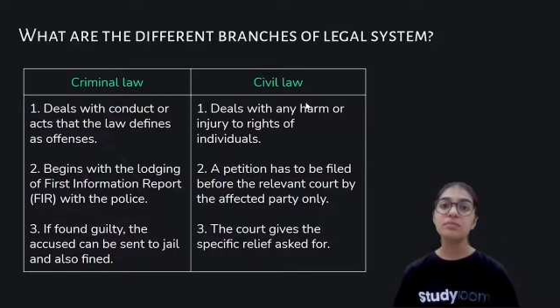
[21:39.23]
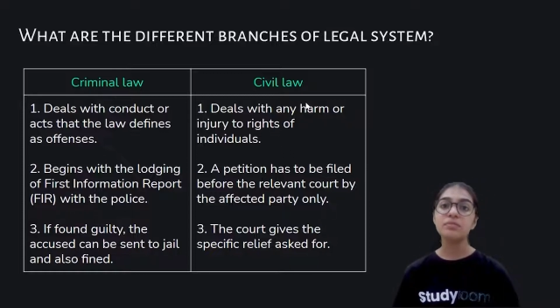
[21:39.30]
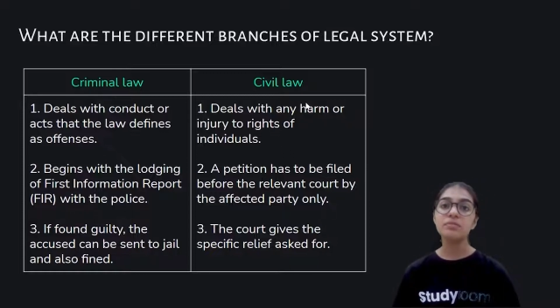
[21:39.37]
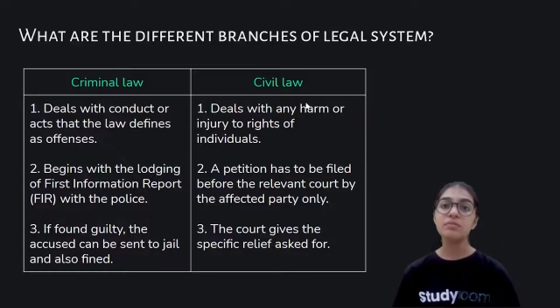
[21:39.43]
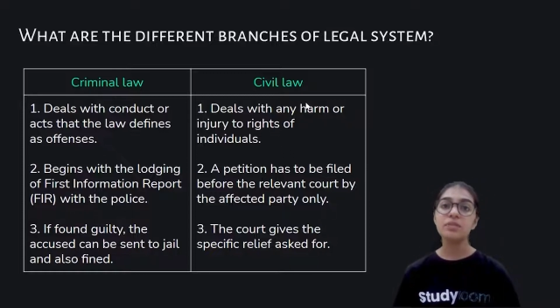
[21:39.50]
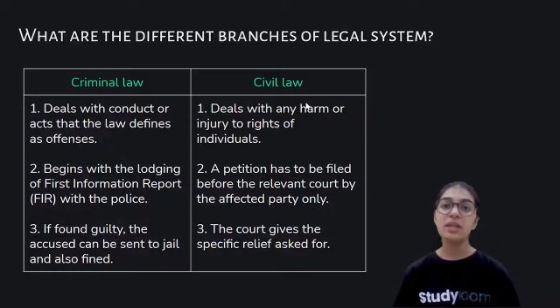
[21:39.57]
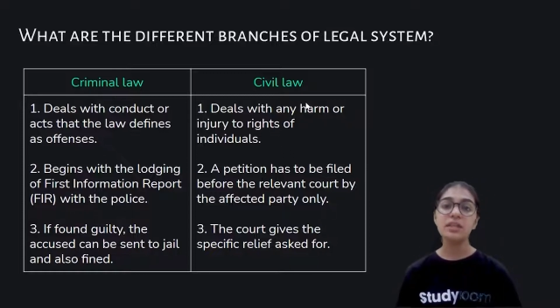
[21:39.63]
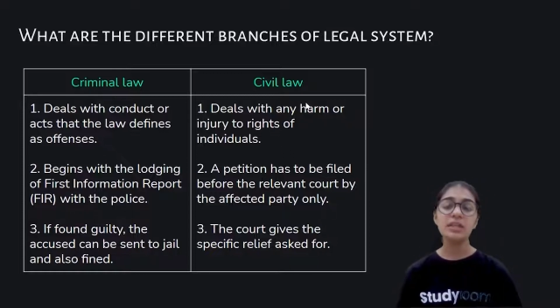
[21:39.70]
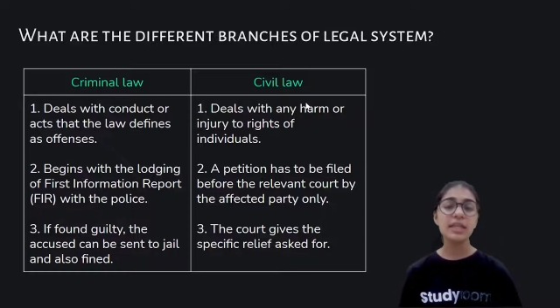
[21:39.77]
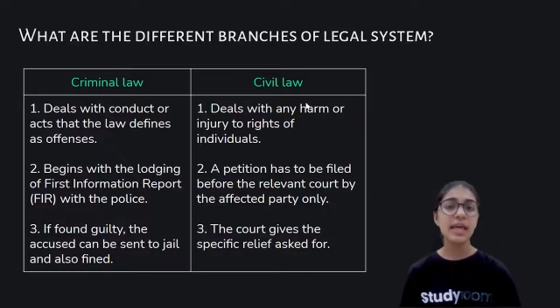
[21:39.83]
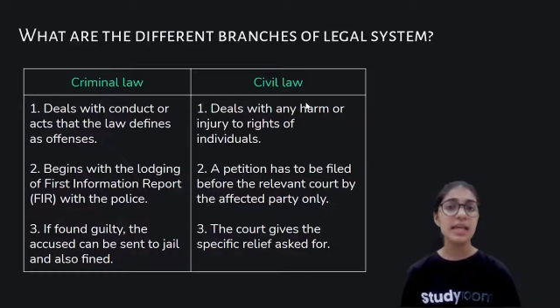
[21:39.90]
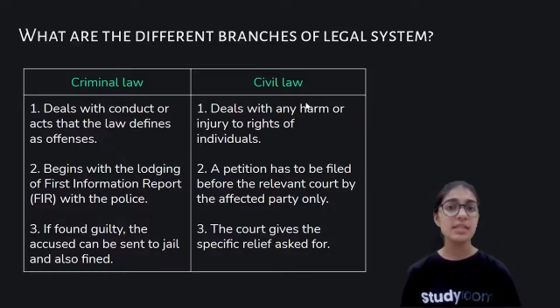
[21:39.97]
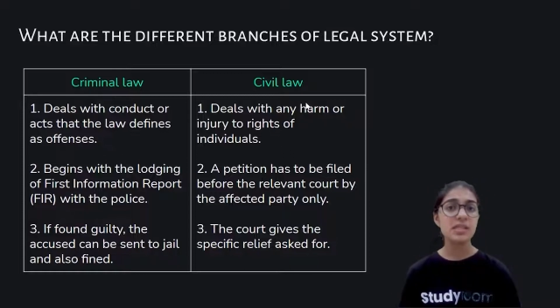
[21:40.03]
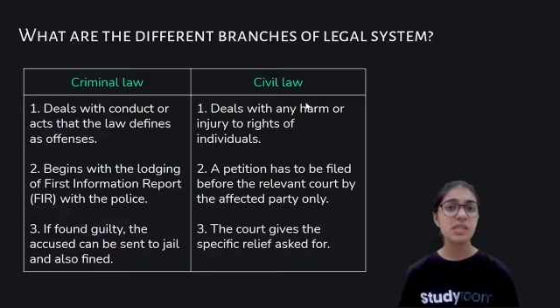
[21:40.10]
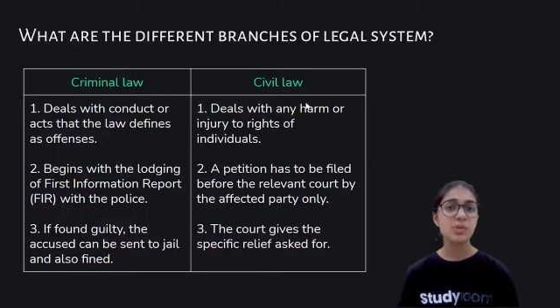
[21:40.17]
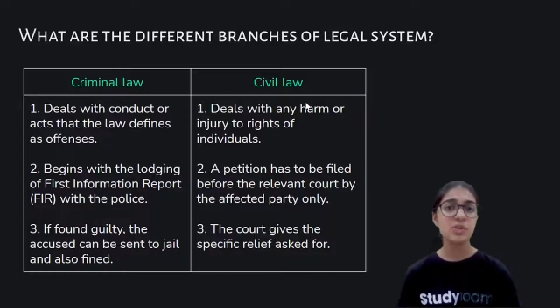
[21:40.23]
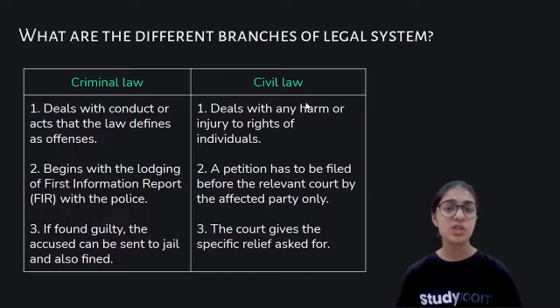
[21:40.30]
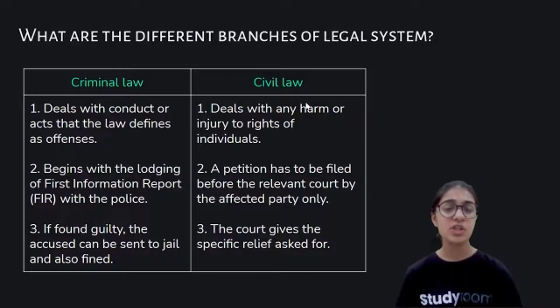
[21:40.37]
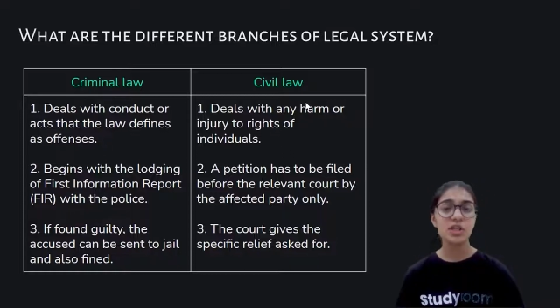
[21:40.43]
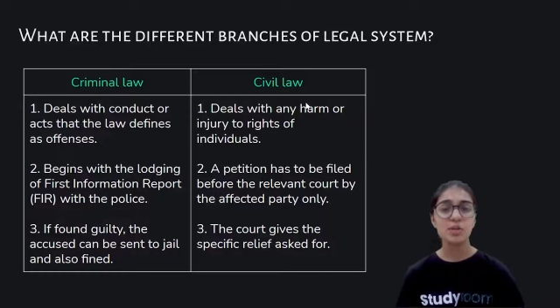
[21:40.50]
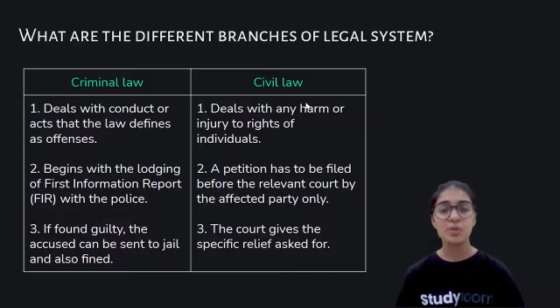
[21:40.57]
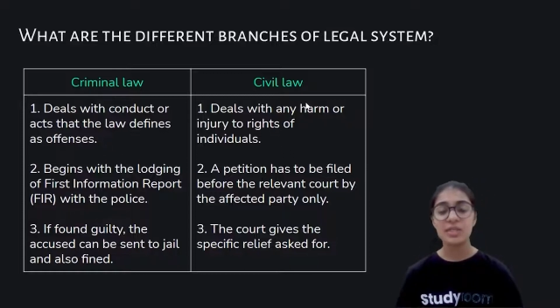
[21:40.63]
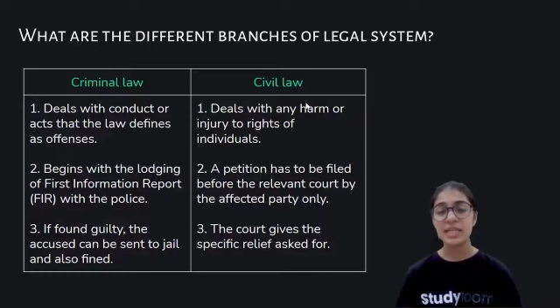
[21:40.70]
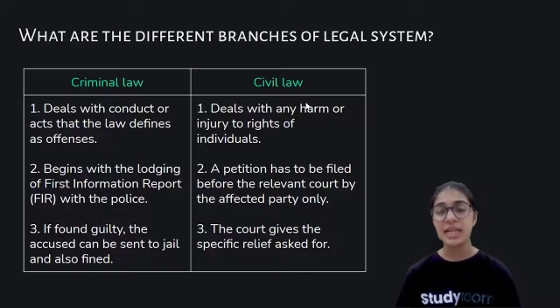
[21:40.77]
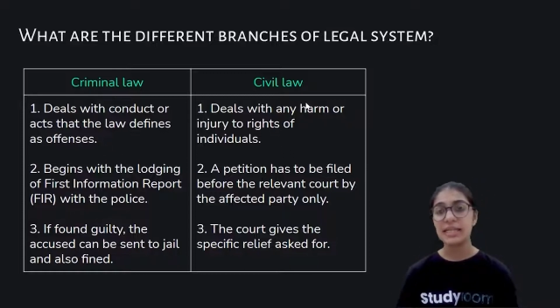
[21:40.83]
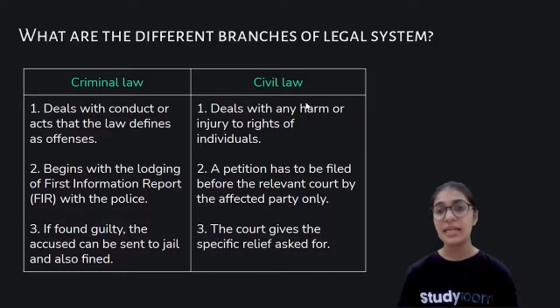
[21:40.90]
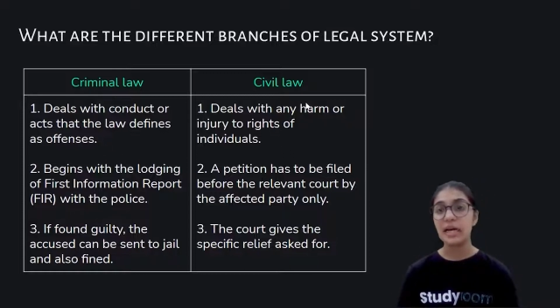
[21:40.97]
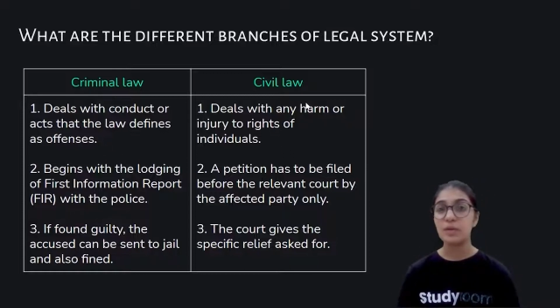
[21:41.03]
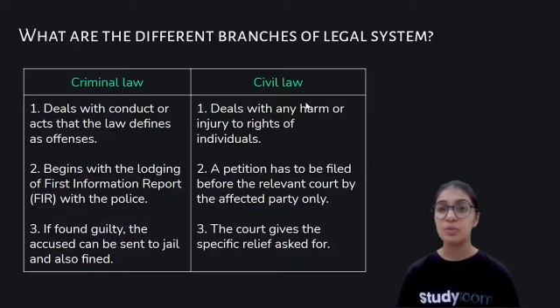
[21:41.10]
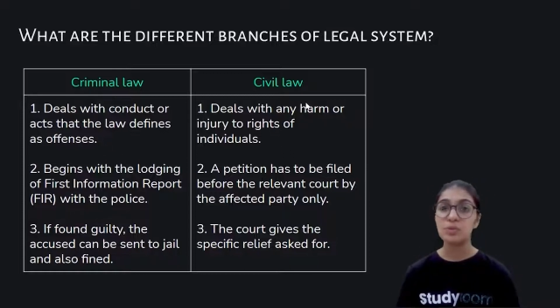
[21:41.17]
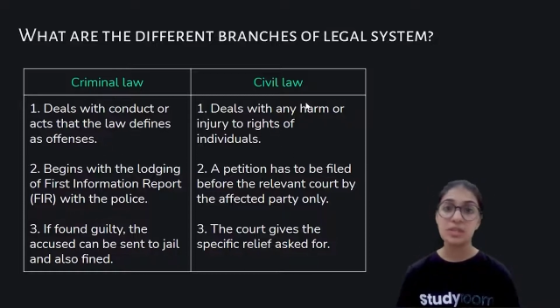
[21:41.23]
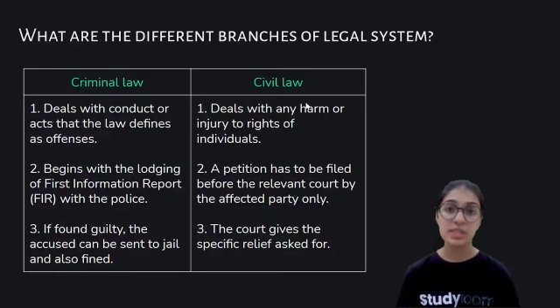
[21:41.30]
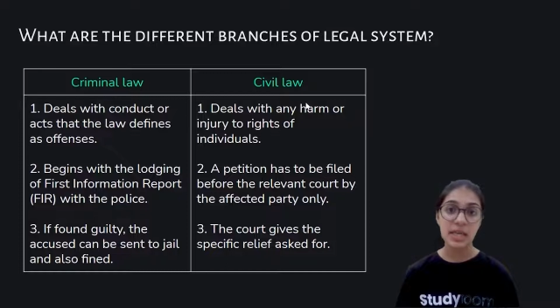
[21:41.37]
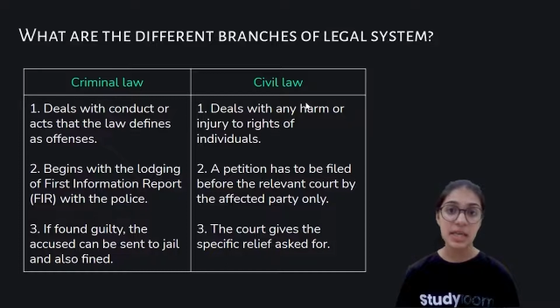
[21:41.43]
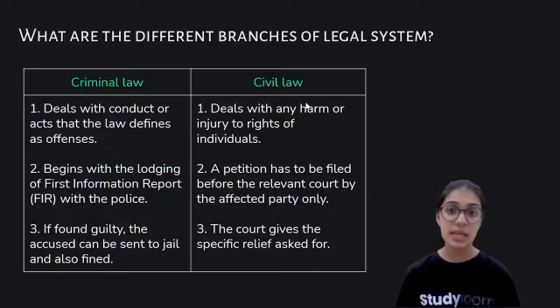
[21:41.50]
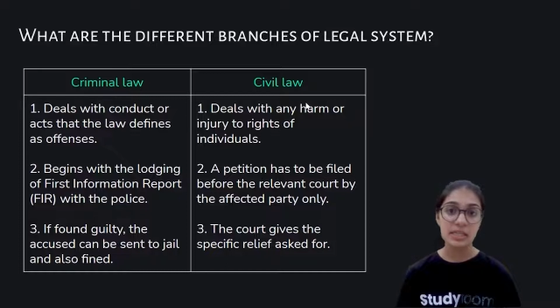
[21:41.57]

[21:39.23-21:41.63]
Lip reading: the cases which includes like divorce cases,